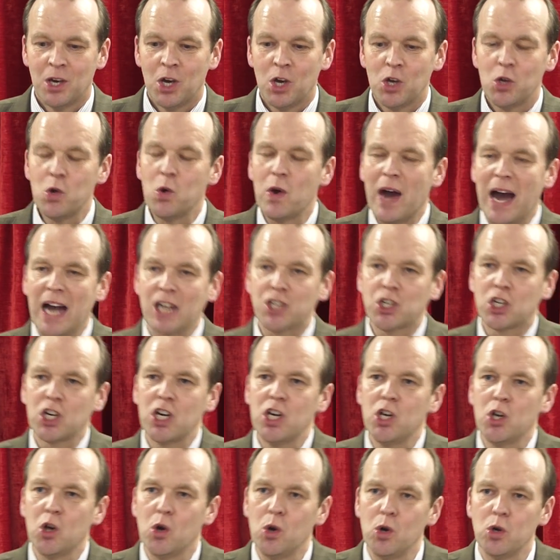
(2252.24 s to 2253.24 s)
You
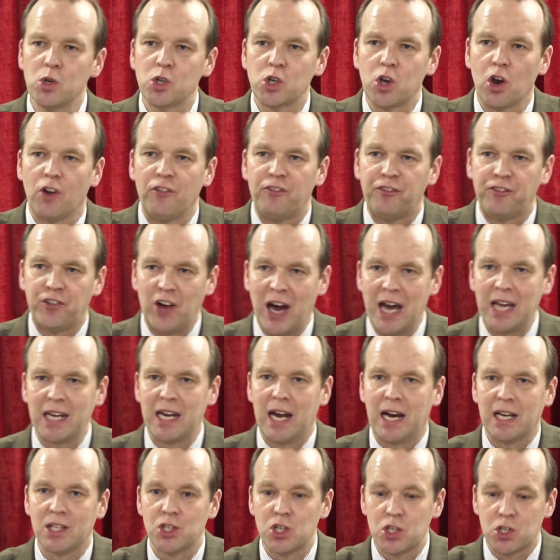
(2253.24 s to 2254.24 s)
actually use your
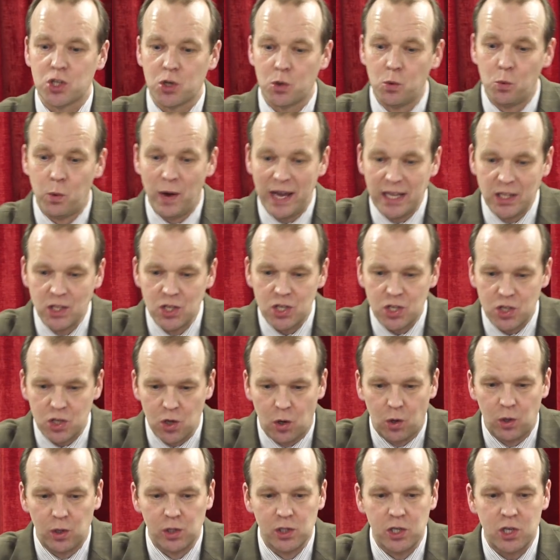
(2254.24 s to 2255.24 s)
finance to win
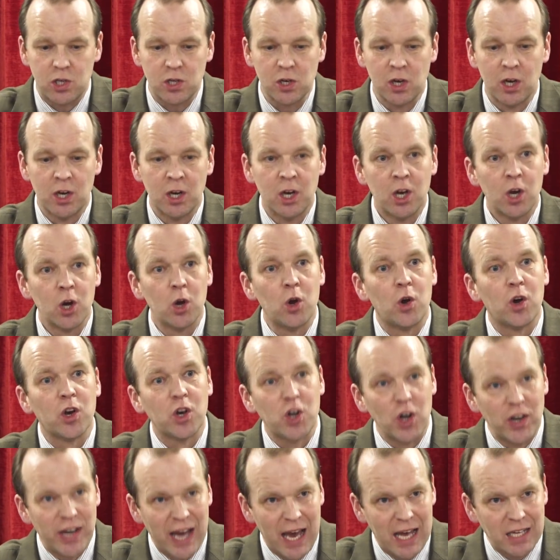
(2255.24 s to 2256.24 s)
souls who are
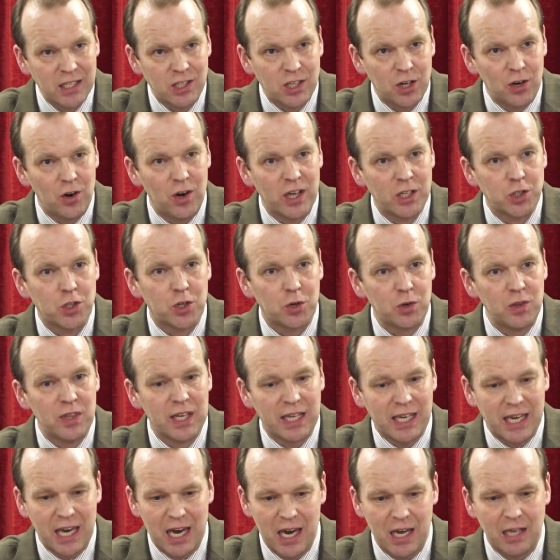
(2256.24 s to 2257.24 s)
going to enter into the
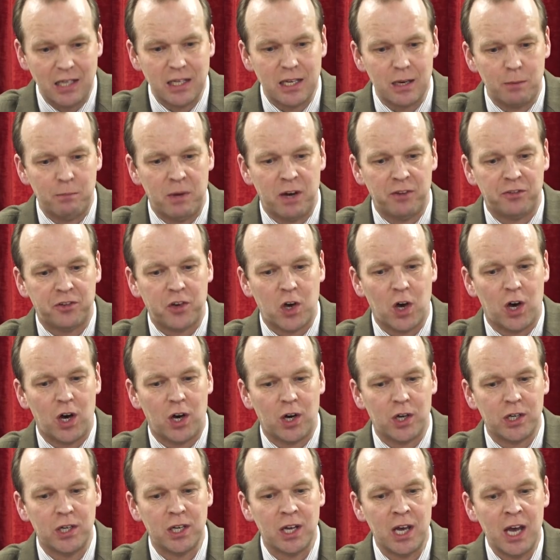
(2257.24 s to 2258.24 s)
kingdom of
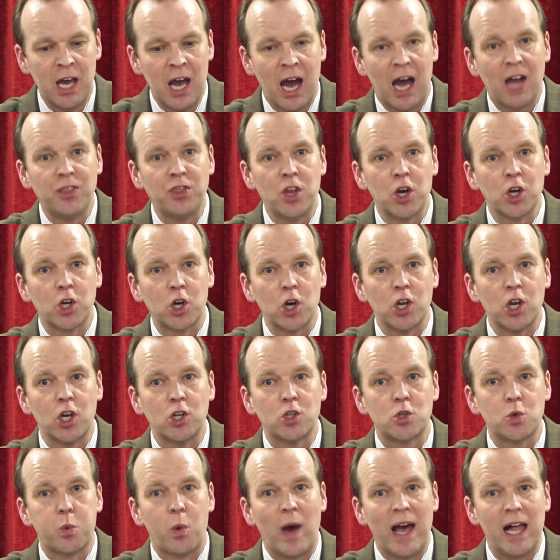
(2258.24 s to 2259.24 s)
God and they're going
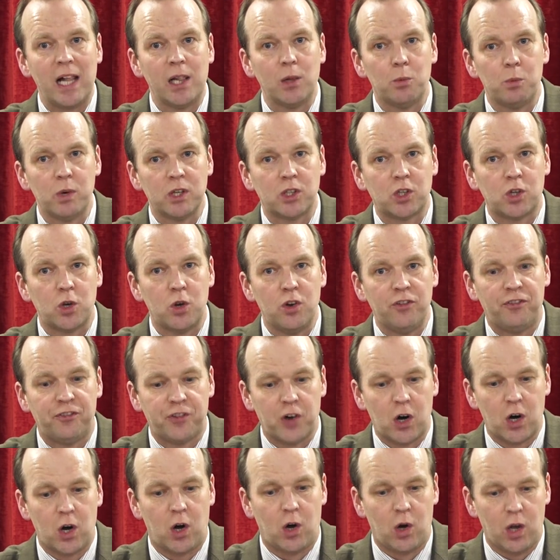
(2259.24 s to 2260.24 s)
to dwell with you
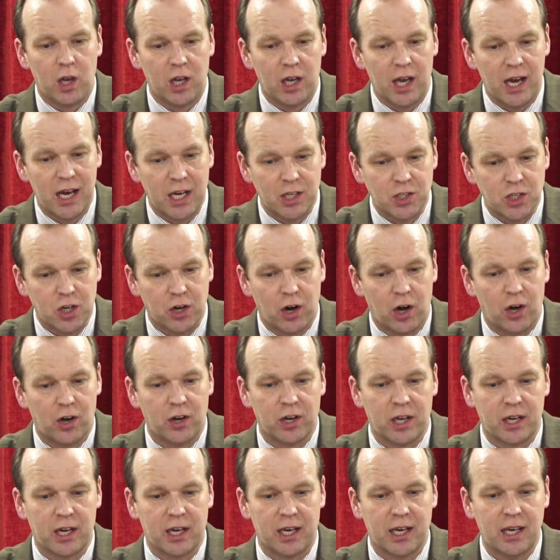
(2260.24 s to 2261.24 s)
for all
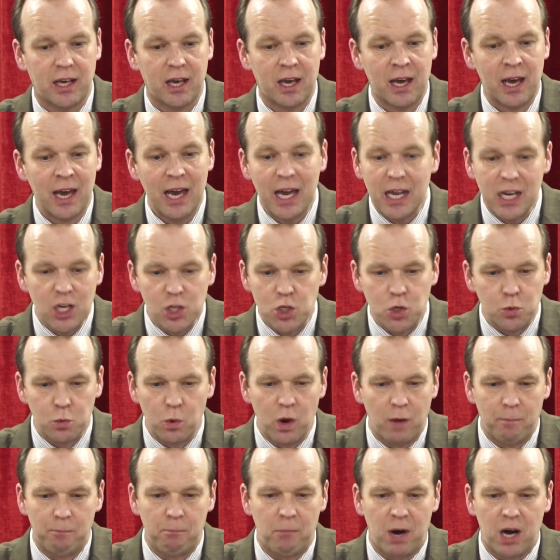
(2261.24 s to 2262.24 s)
eternity. It is
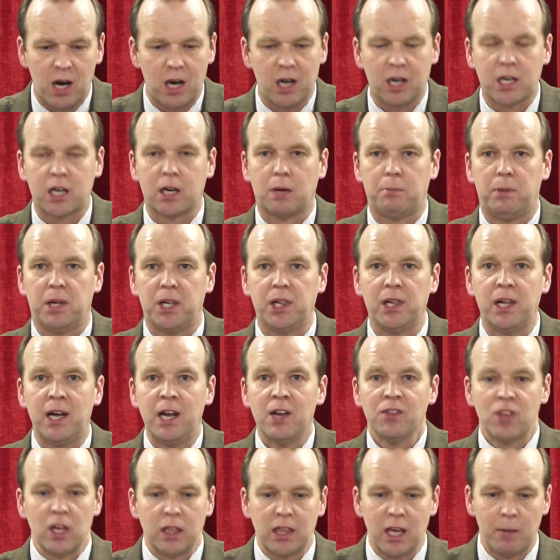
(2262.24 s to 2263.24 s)
remarkable
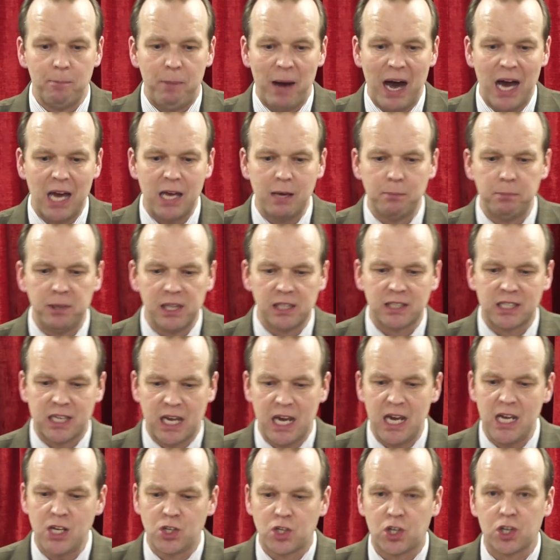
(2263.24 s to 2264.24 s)
that the Bible
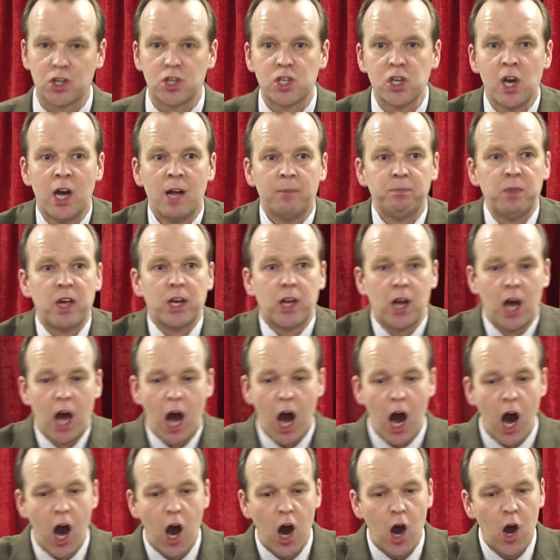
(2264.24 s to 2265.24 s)
teaches that
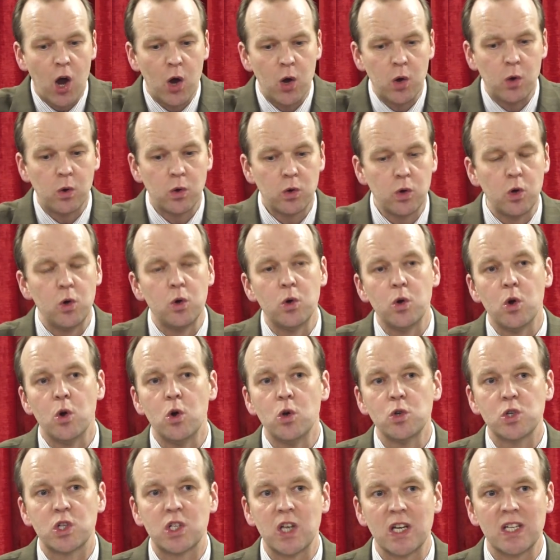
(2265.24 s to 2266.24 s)
how you
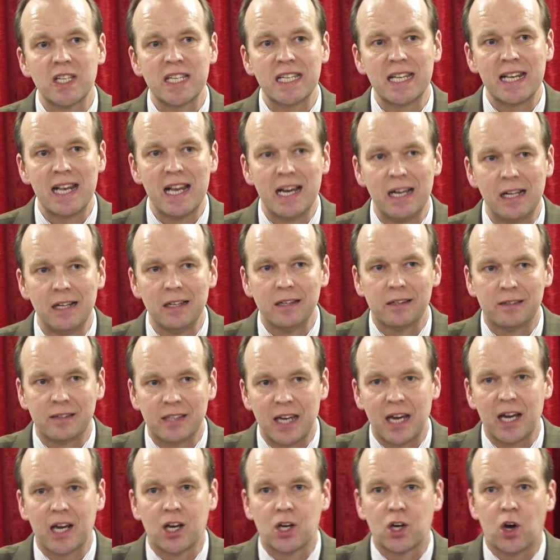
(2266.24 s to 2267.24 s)
use this little
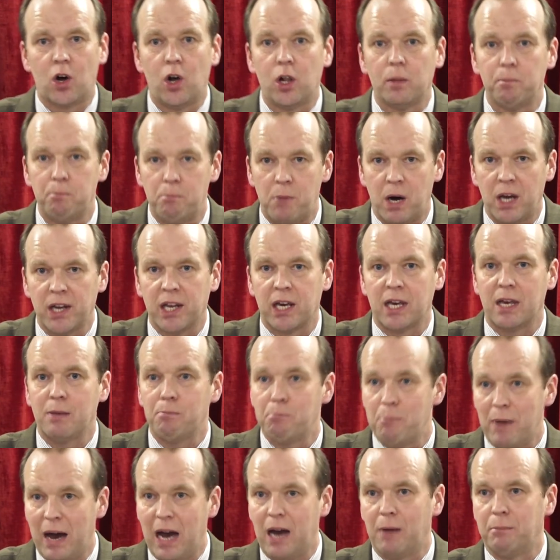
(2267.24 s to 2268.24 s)
thing called money,
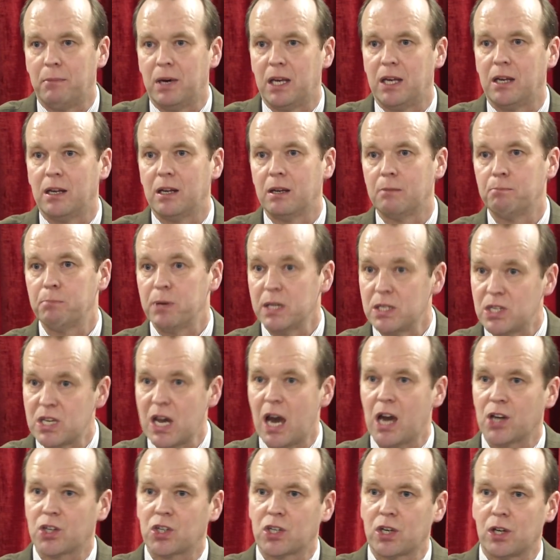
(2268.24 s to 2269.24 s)
mammon,
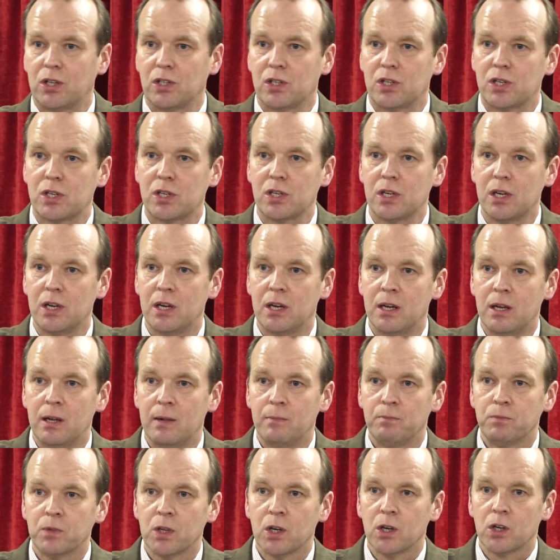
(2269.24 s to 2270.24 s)
possessions,
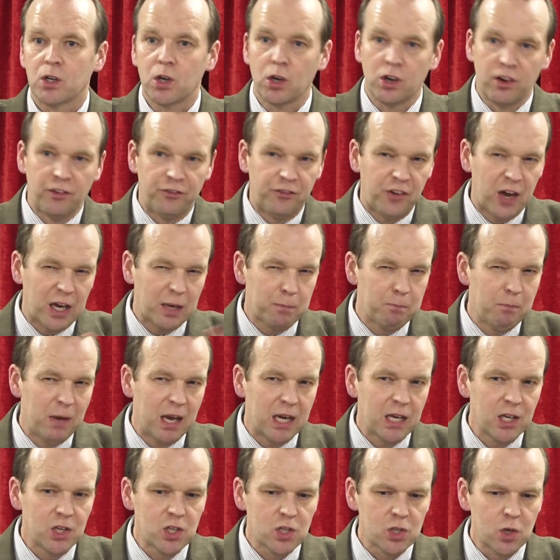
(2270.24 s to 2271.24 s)
could affect
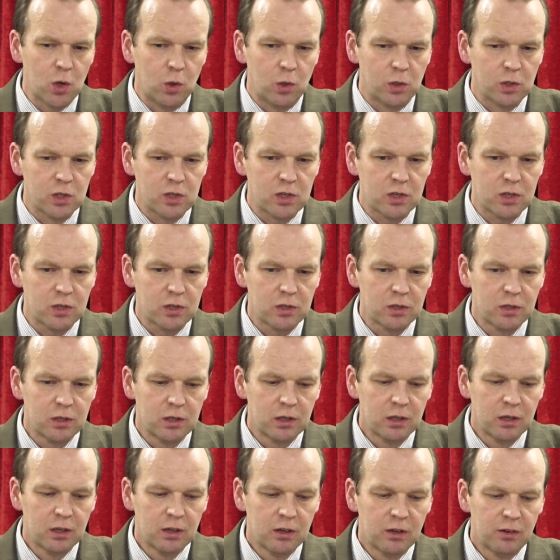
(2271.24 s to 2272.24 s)
many souls
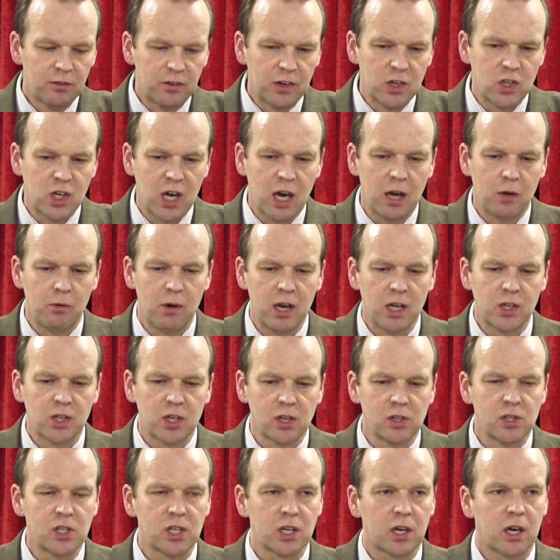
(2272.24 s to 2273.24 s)
for
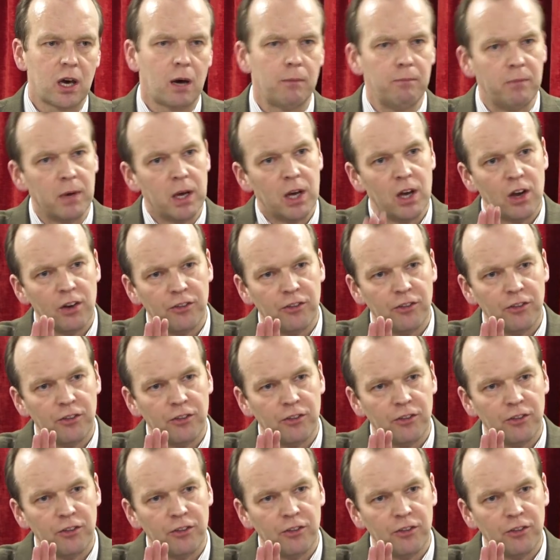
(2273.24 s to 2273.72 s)
generations to come.